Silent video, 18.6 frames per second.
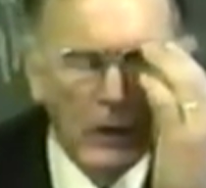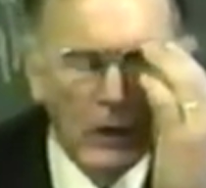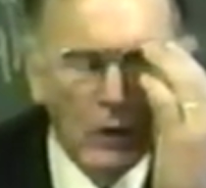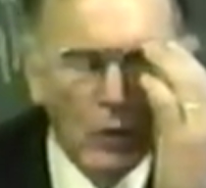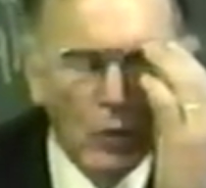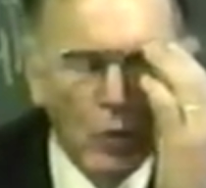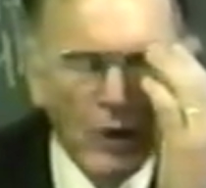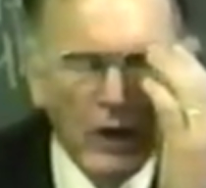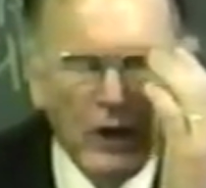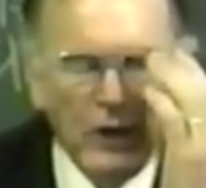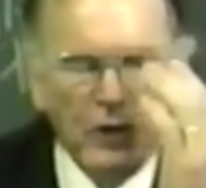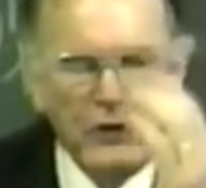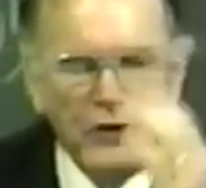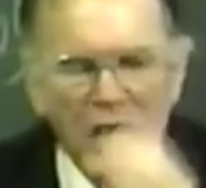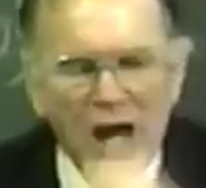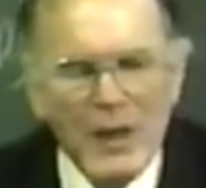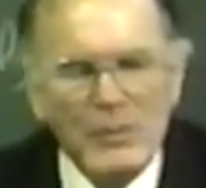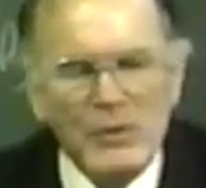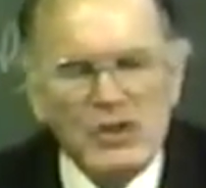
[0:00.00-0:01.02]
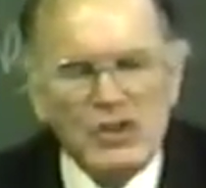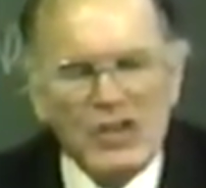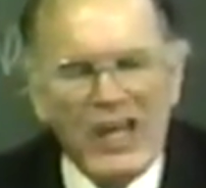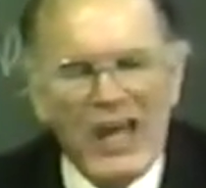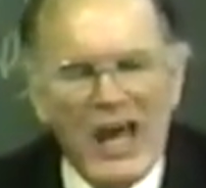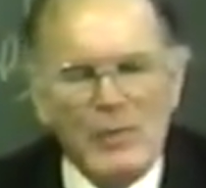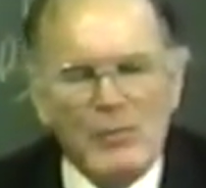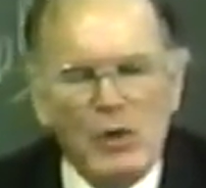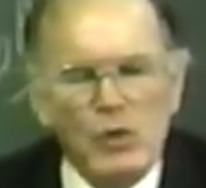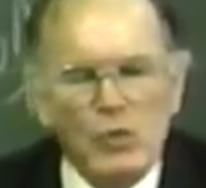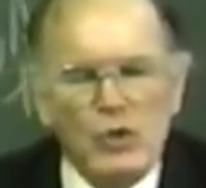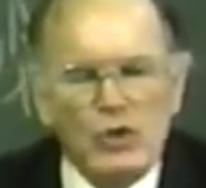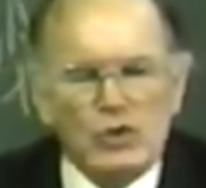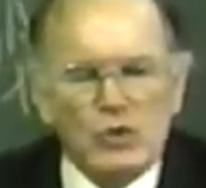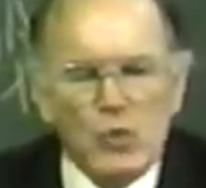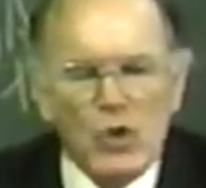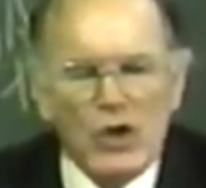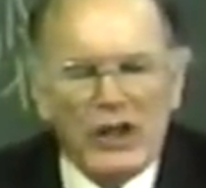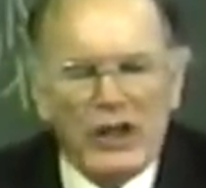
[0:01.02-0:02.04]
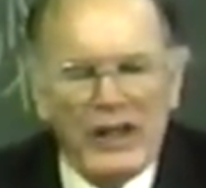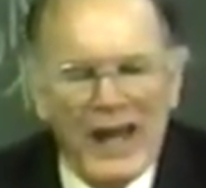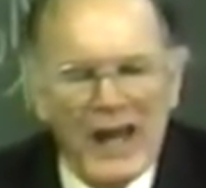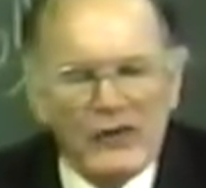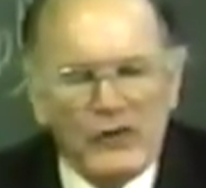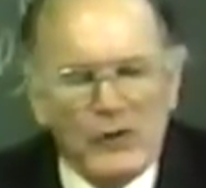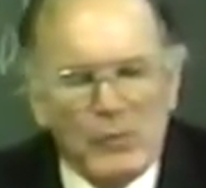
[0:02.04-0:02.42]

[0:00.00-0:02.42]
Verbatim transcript: when Thomas Campbell was working out the